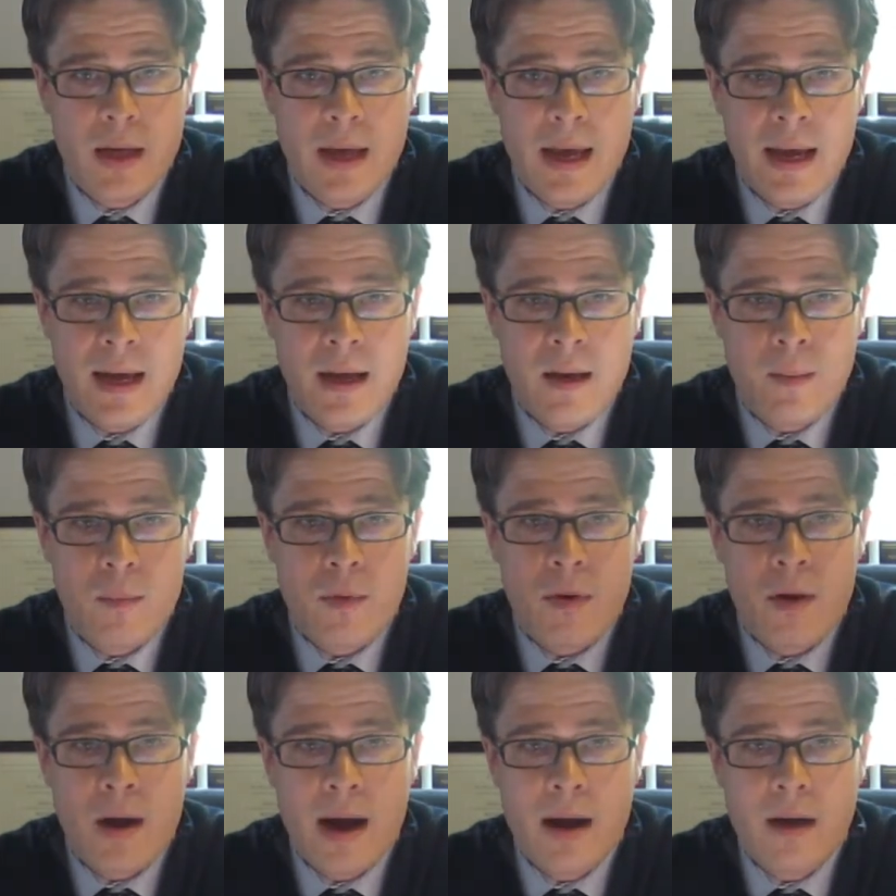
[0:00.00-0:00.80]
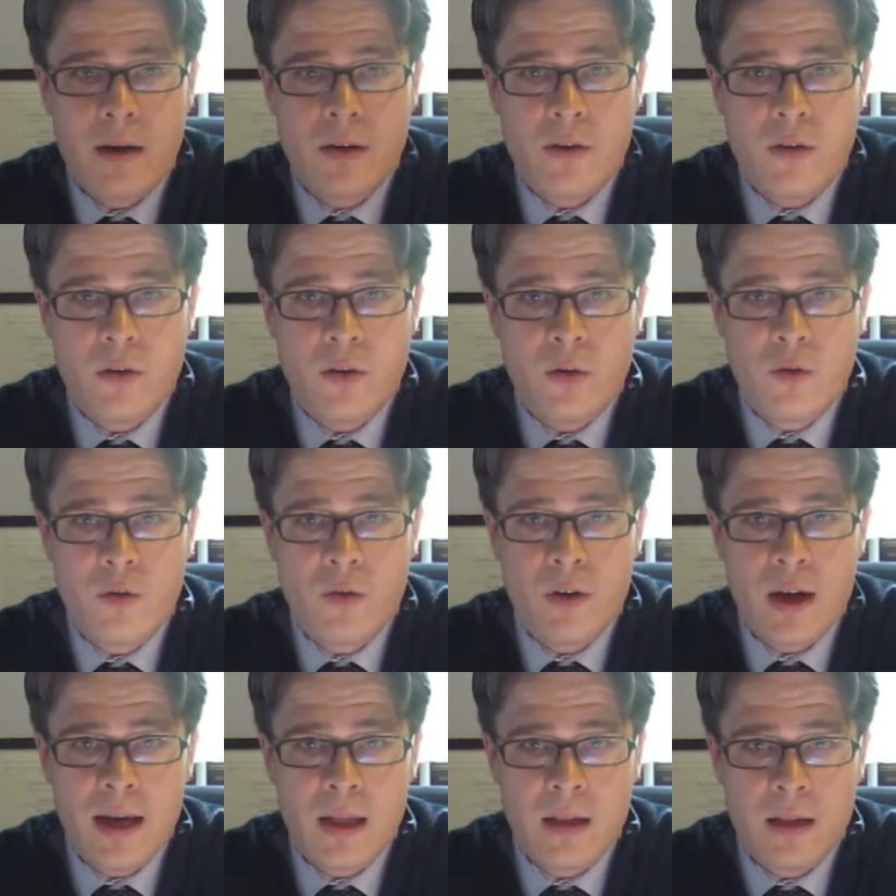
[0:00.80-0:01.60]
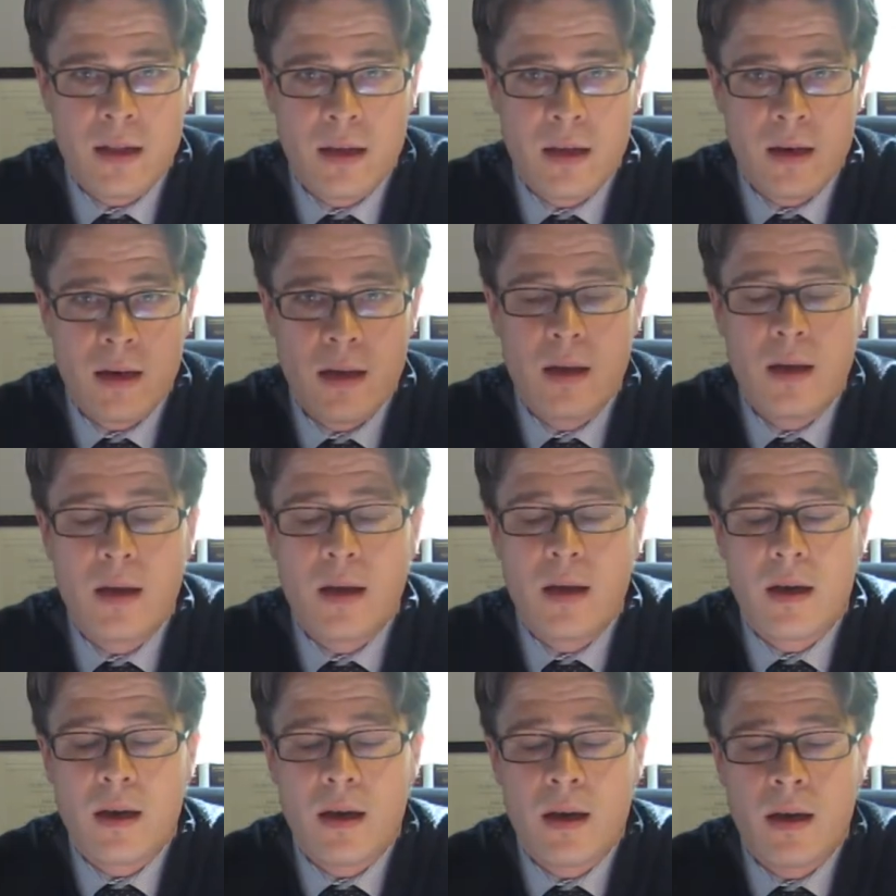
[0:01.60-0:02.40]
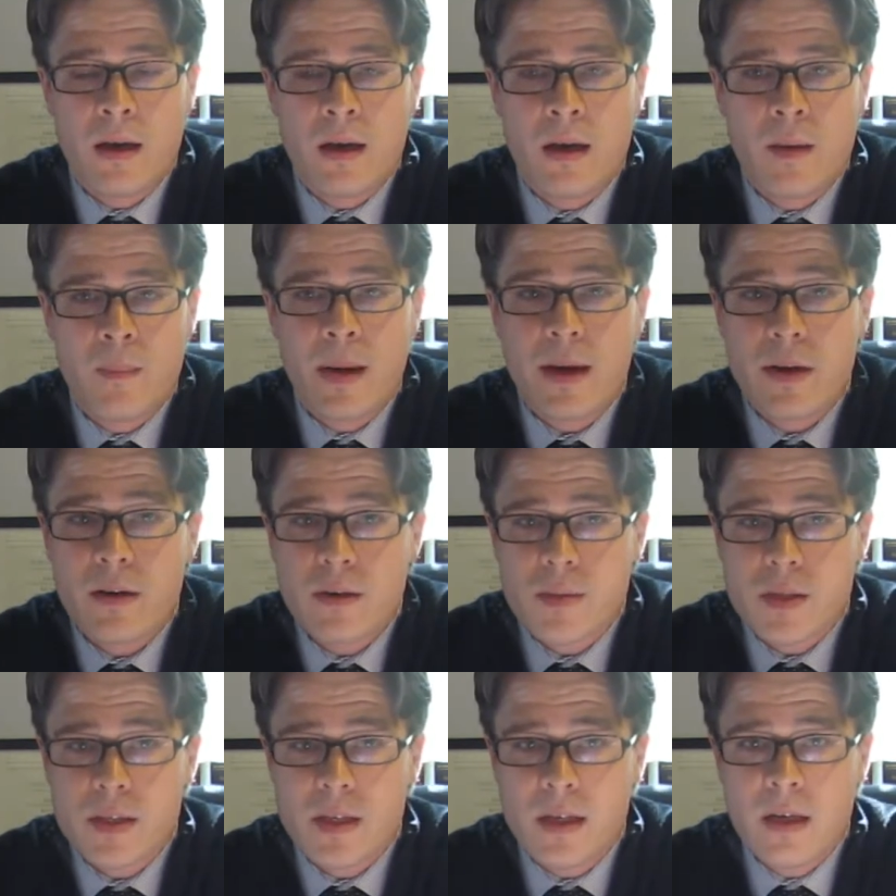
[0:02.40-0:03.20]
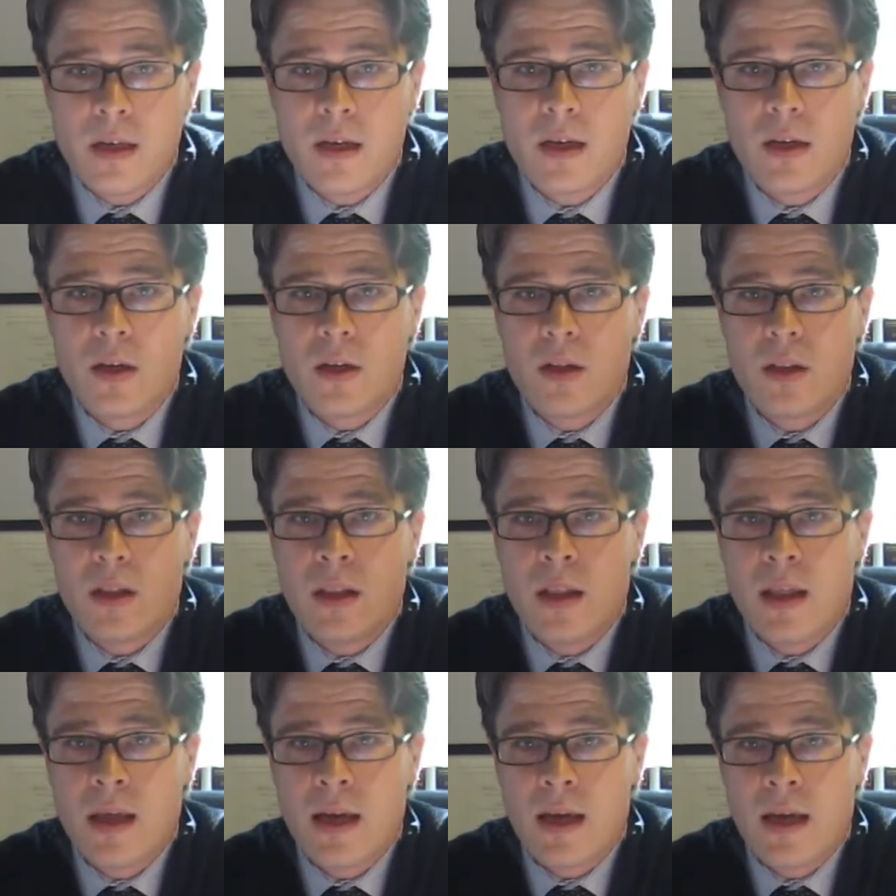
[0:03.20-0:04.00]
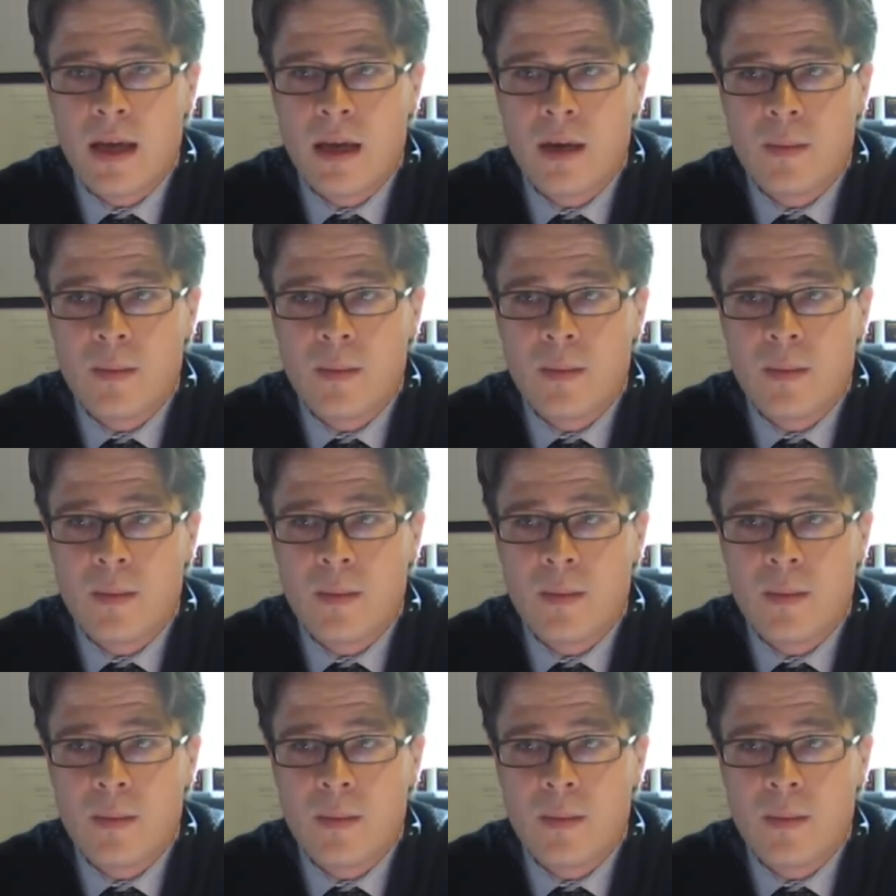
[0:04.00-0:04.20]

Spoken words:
And prior to filing bankruptcy, they